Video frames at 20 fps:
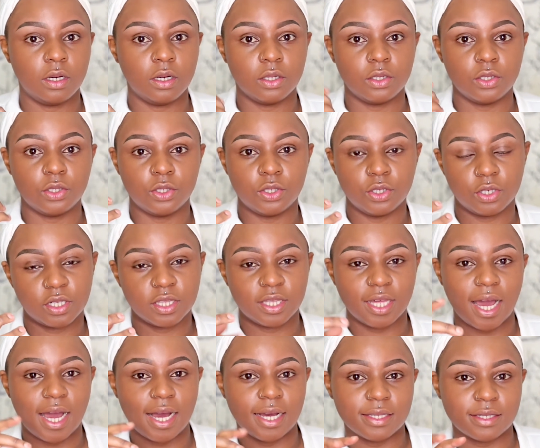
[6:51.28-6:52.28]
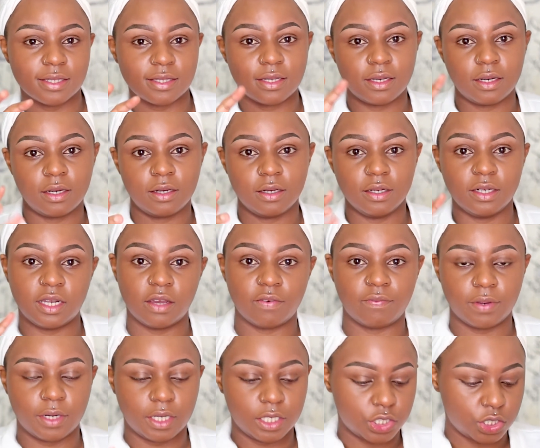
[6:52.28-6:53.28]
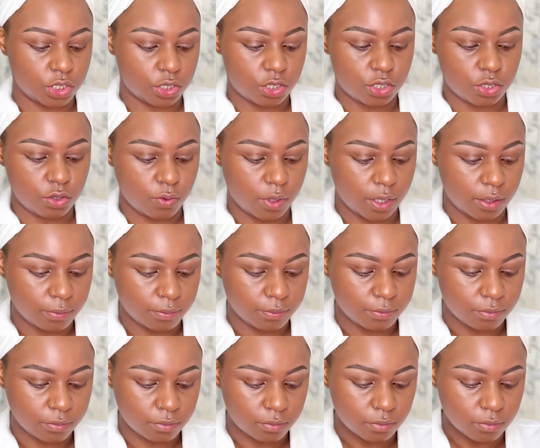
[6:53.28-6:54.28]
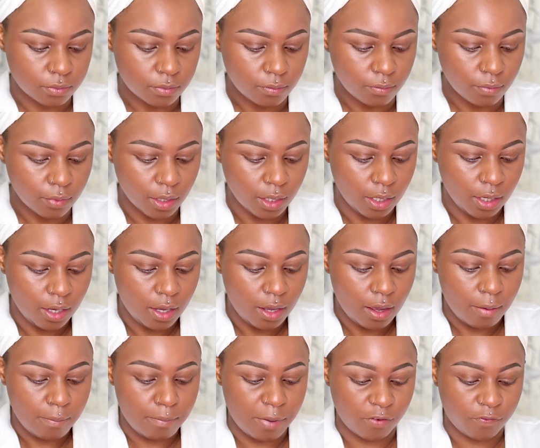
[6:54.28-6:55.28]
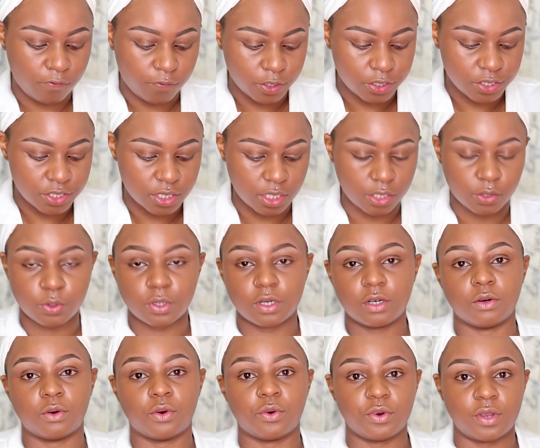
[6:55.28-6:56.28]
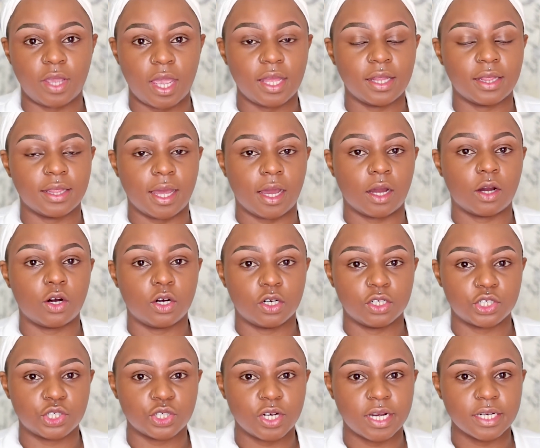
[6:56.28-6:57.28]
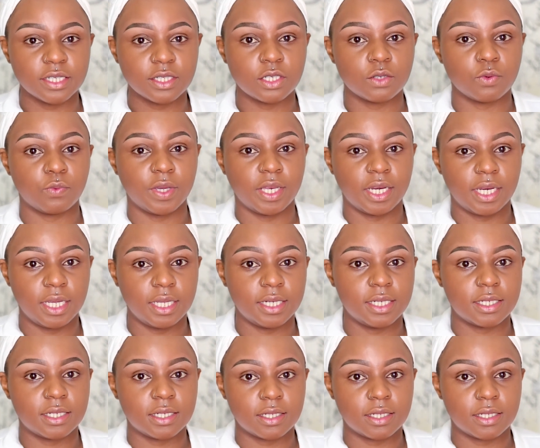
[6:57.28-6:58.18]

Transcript: look that has definition to it. But first, in order to create that contrast, I need